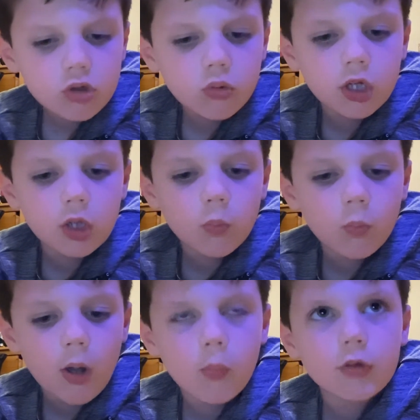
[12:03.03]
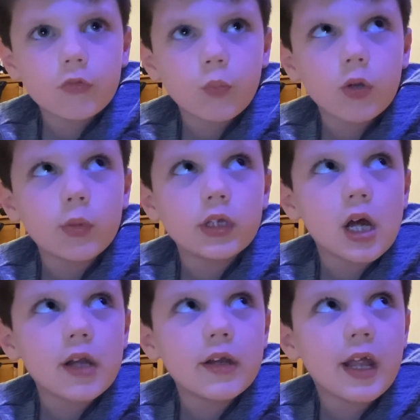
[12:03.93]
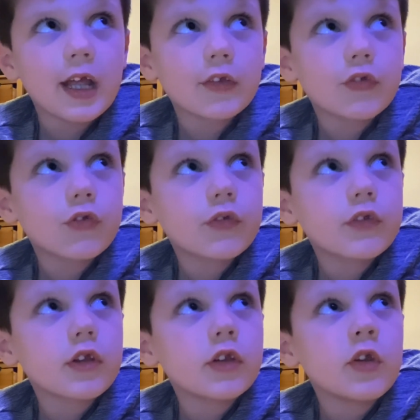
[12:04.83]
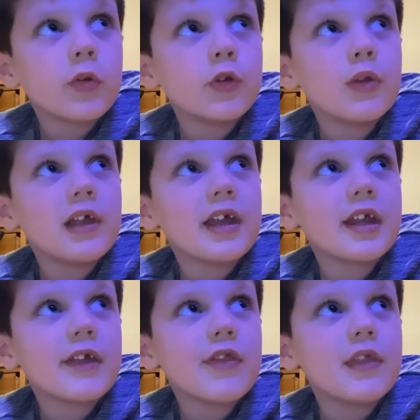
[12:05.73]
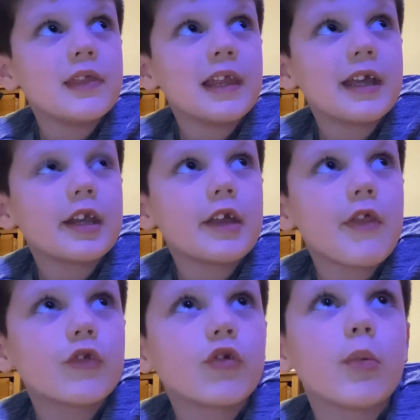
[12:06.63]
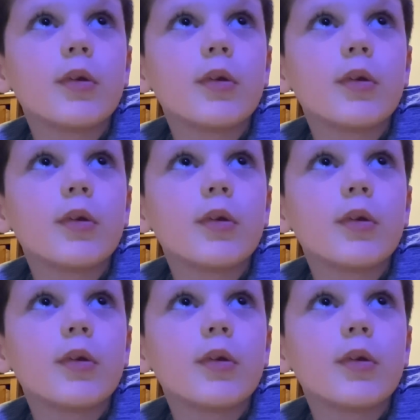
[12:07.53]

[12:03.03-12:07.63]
Wait, what's, what do we got next? Did we do Lenny? Lenny and the Tree?